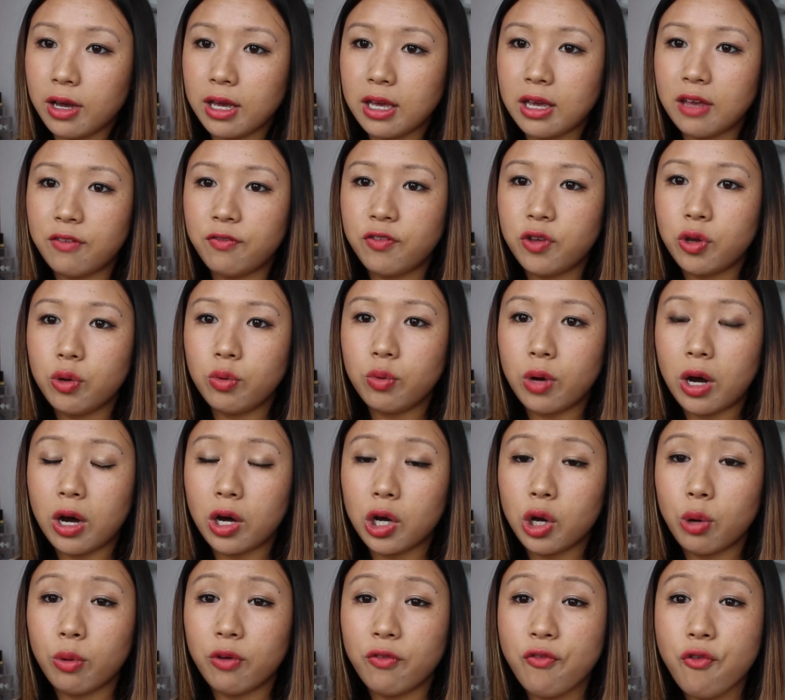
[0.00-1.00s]
if you are
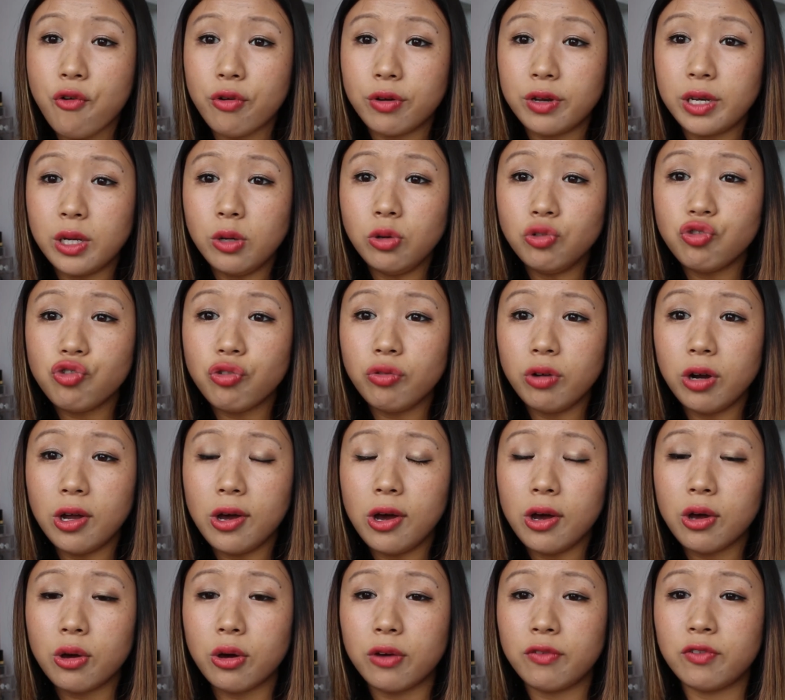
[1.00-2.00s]
going for a neutral
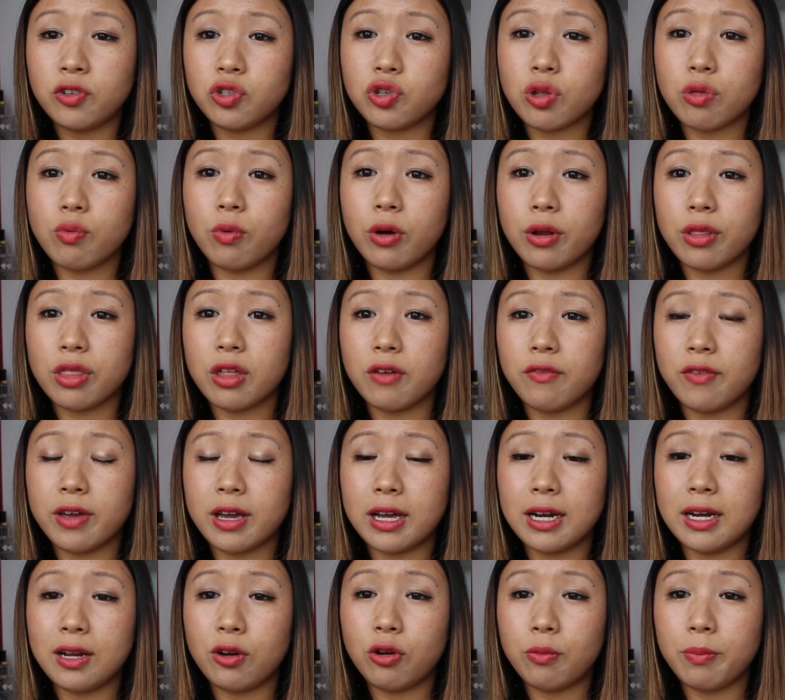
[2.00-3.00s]
look, or if you just want something
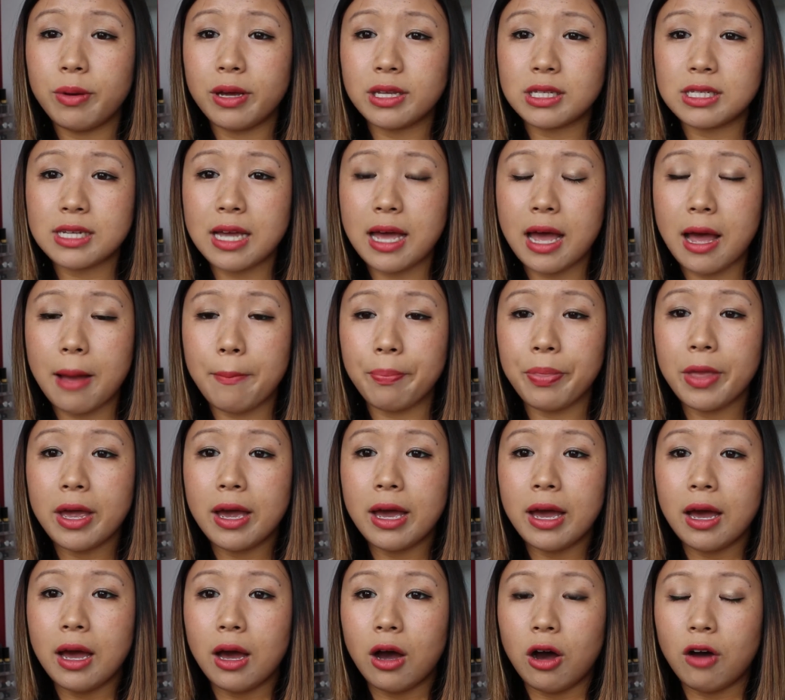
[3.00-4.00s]
a little bit
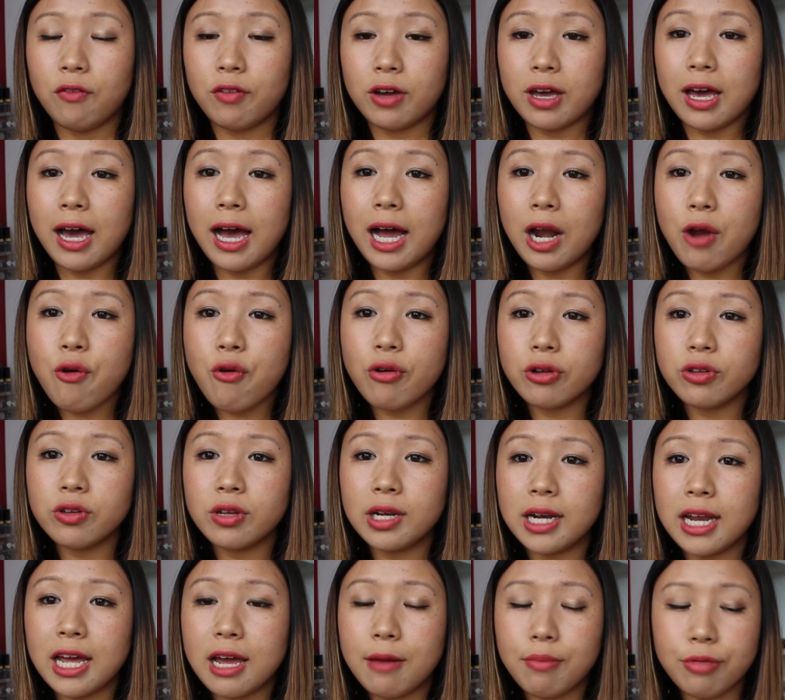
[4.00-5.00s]
of a colour on
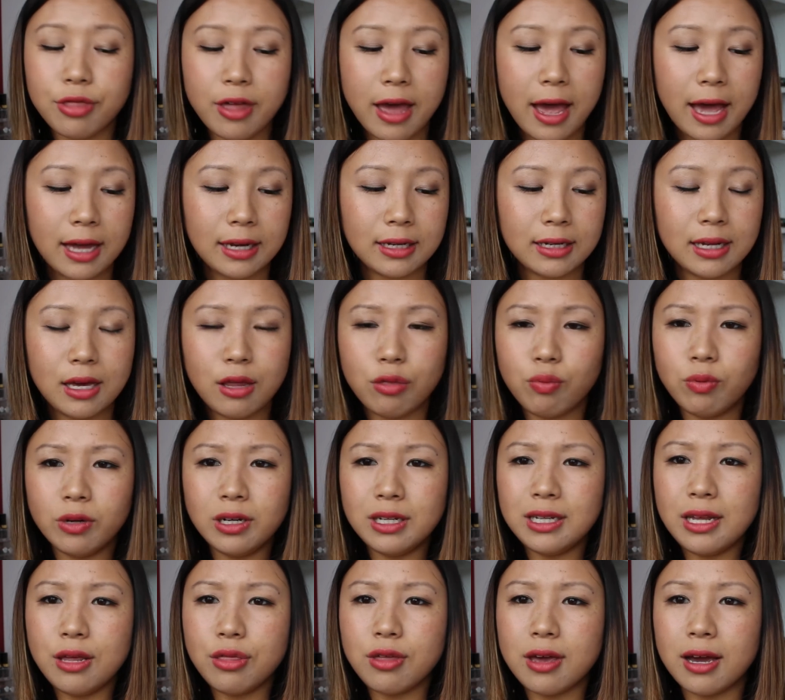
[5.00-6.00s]
your lips. And it's one
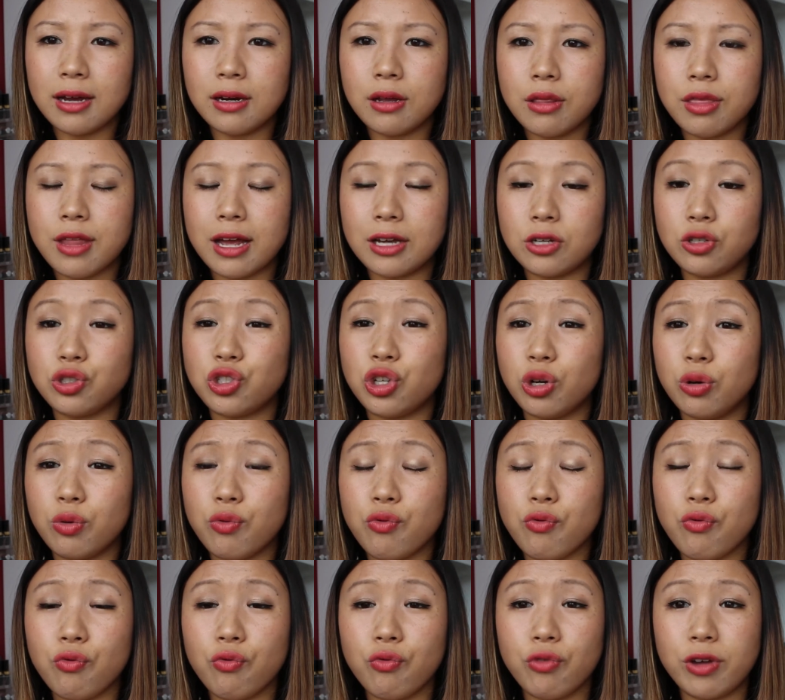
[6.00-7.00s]
of these colours that you don't
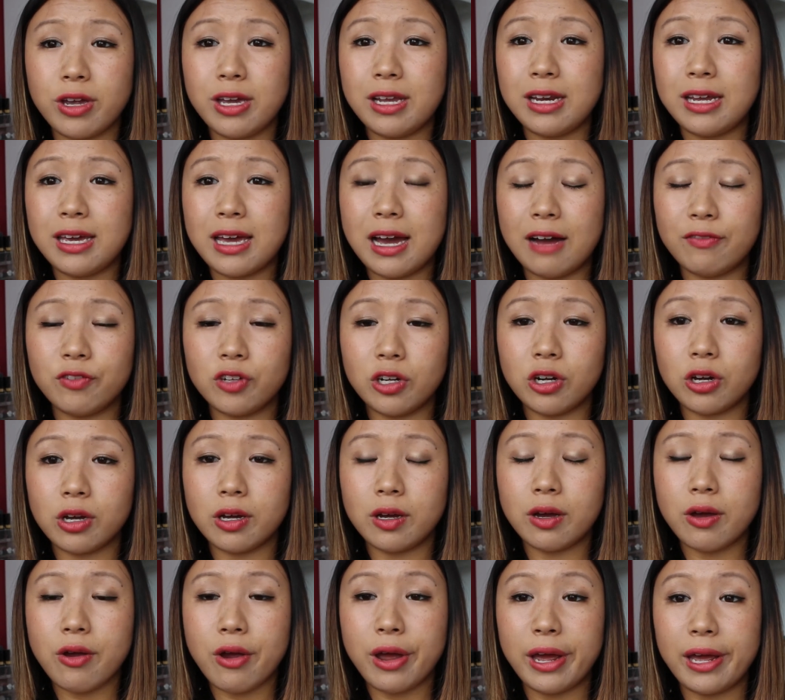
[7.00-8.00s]
really have to look
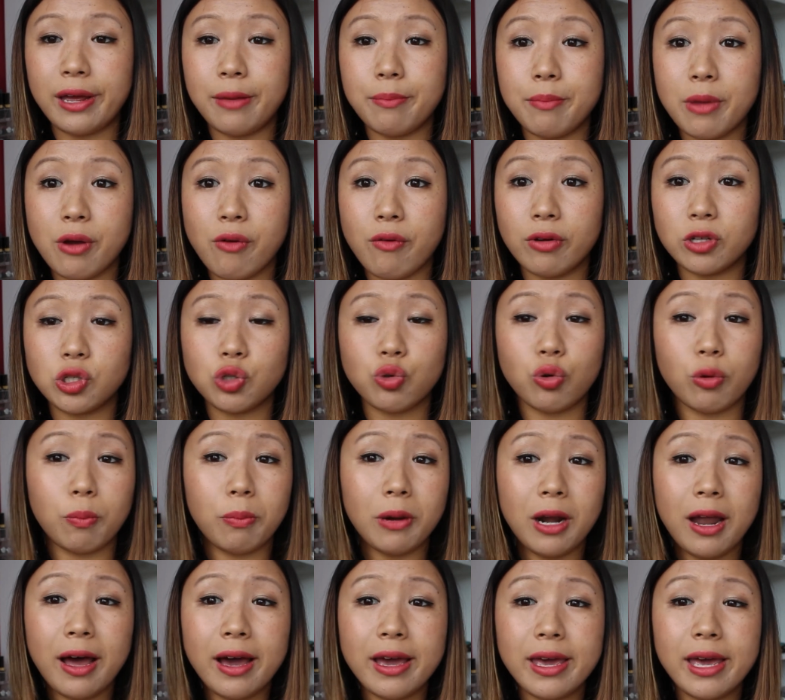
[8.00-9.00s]
at a mirror to
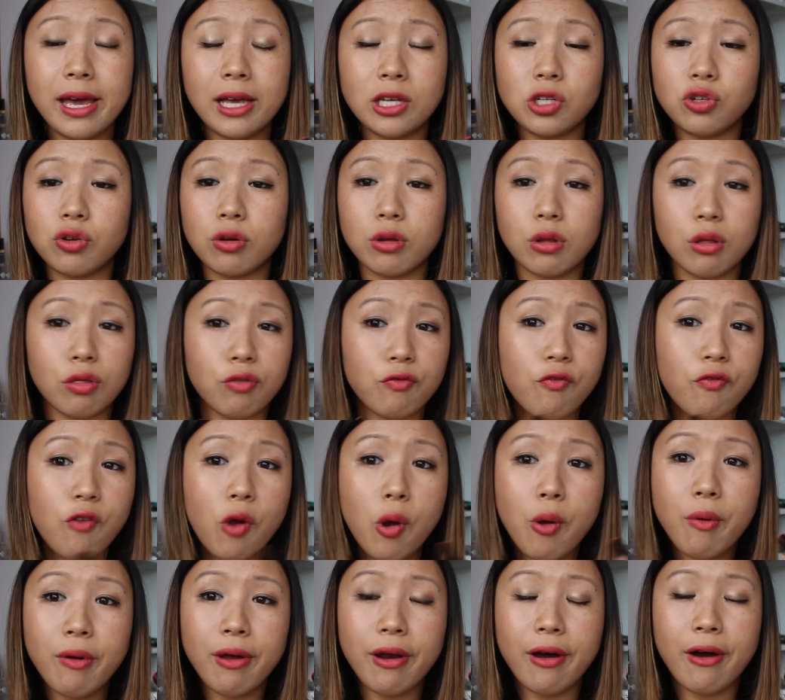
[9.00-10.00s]
apply it. You can just
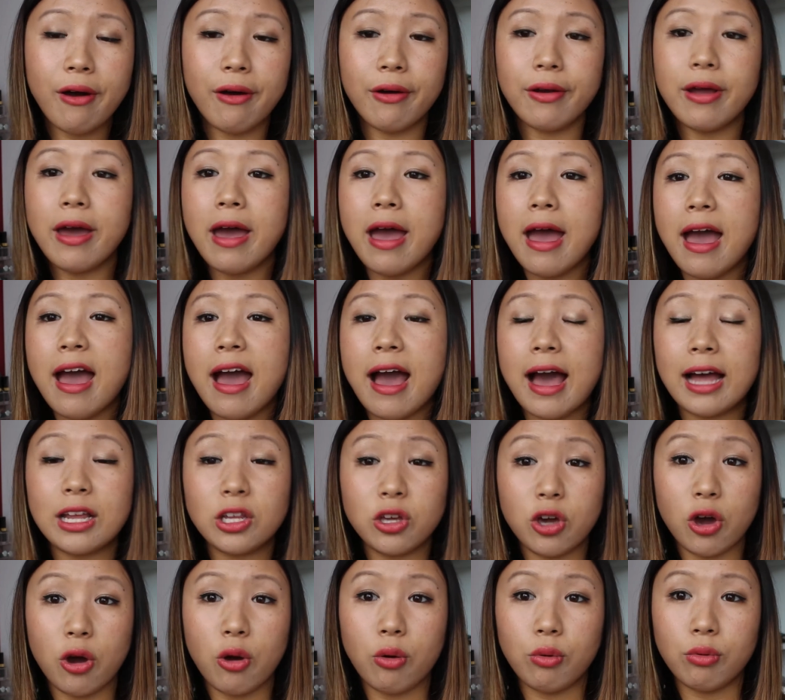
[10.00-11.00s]
throw it on
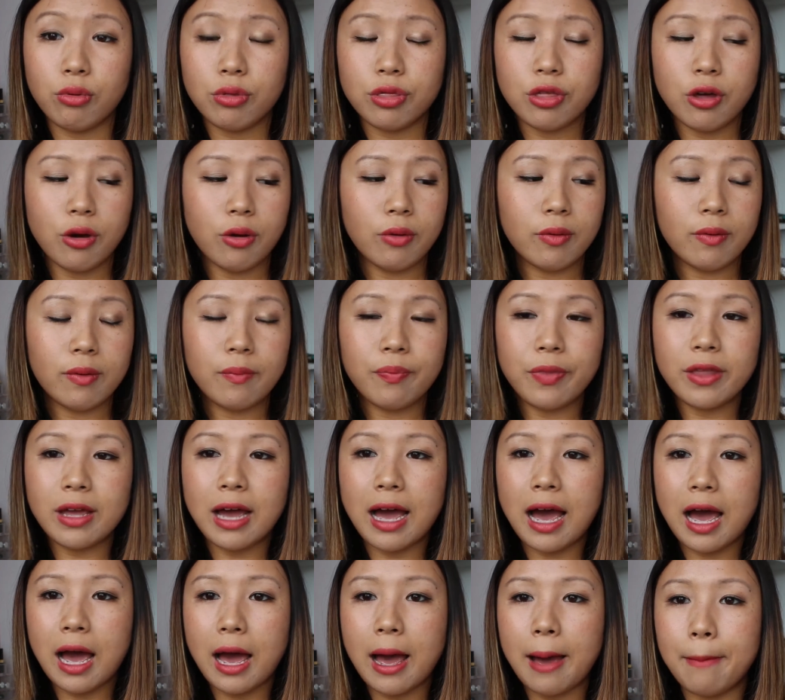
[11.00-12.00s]
and go. So
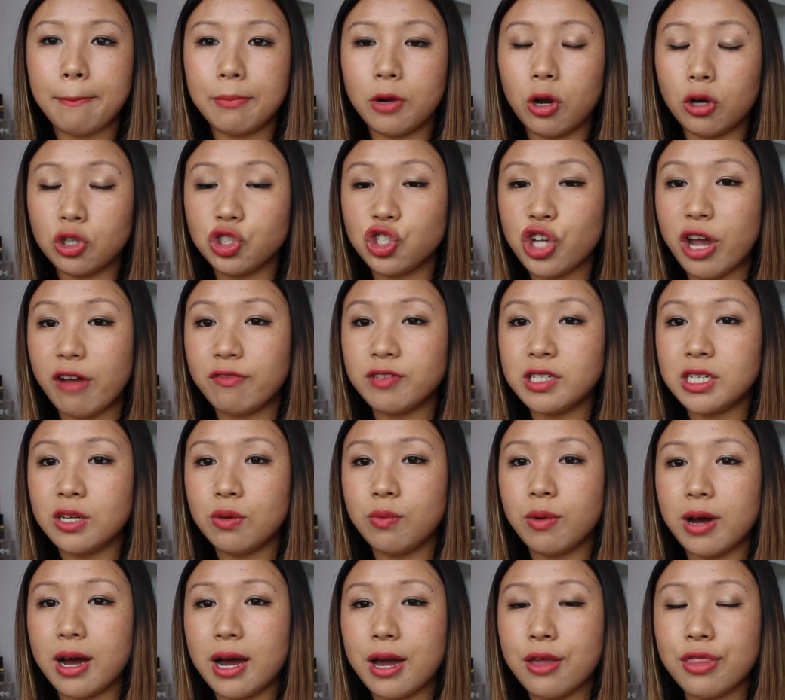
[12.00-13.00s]
longevity
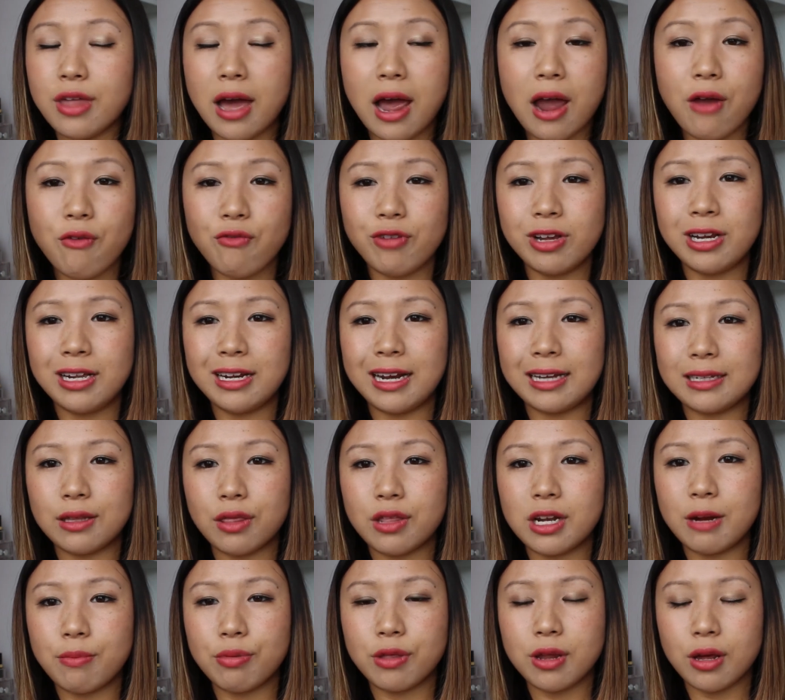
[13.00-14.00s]
wise, I really like
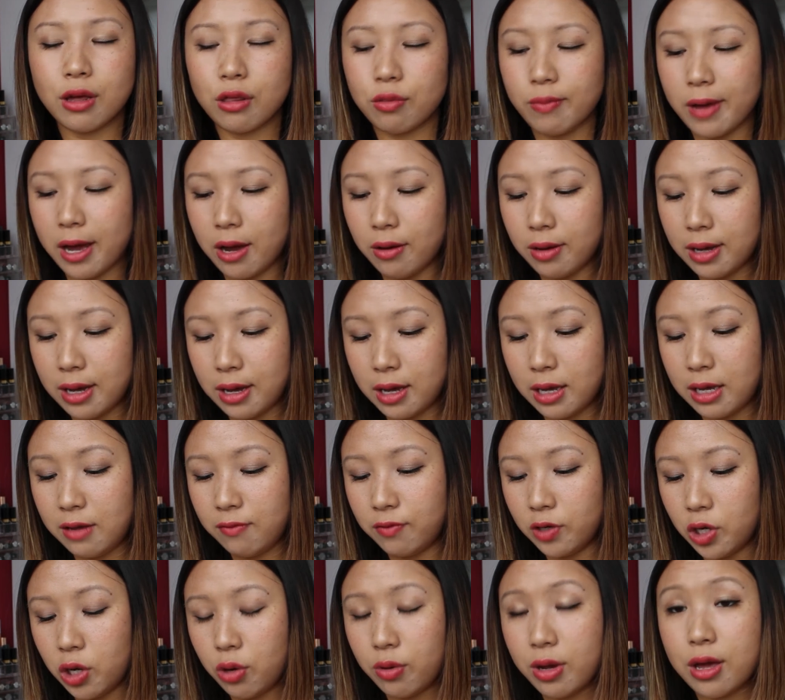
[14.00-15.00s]
this lipstick as well.
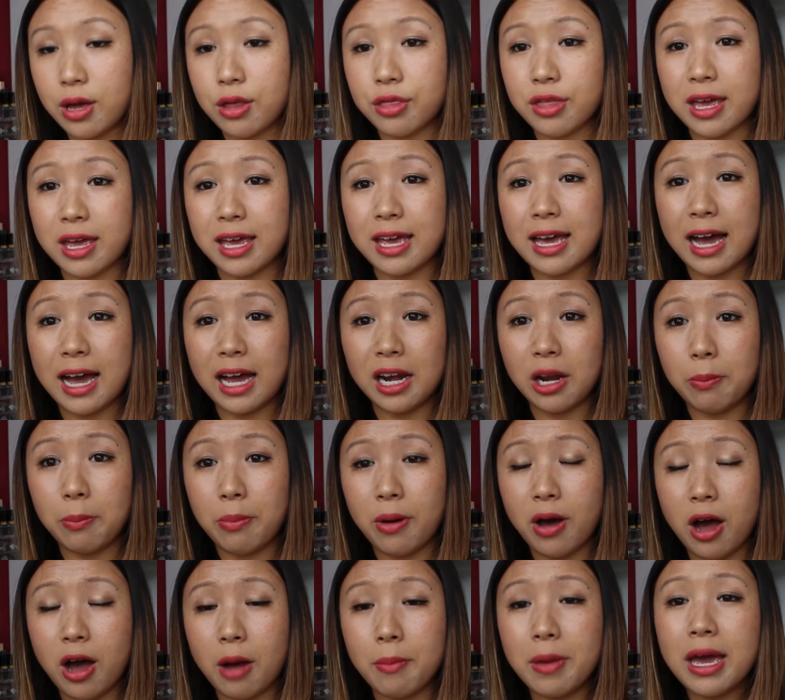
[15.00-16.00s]
Even though it is a colour
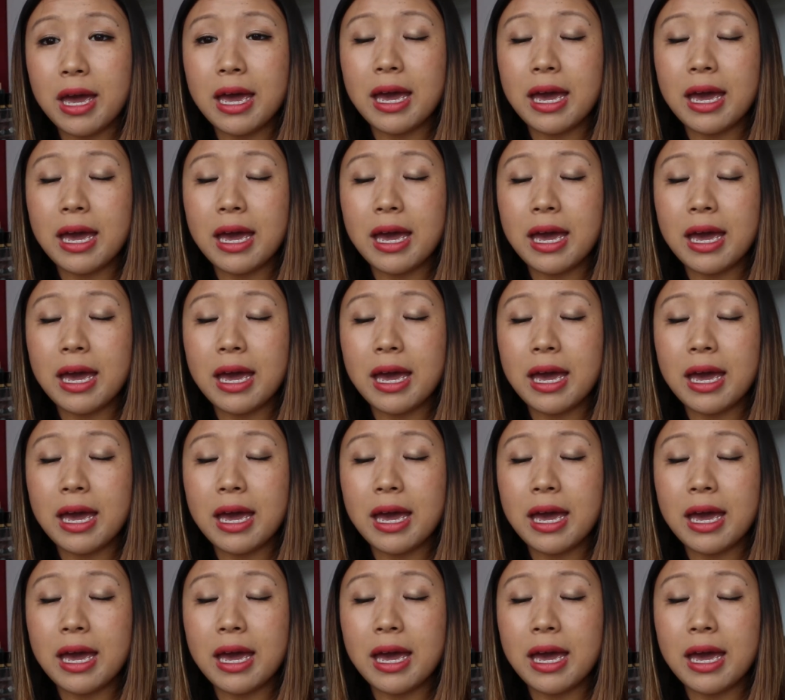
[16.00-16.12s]
balm,